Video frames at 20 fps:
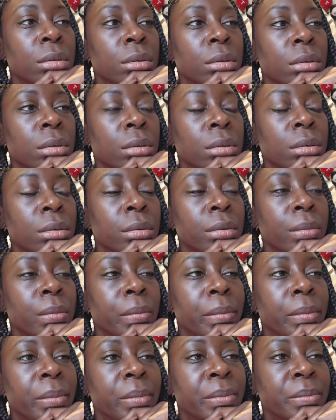
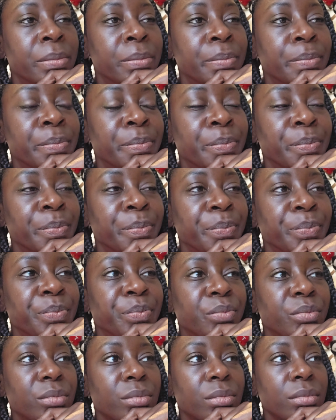
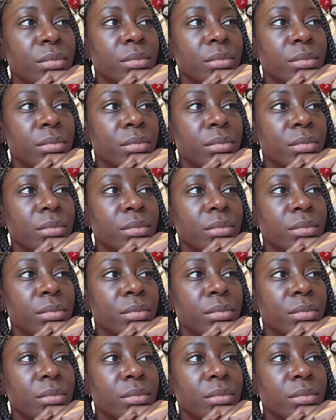Nothing is said.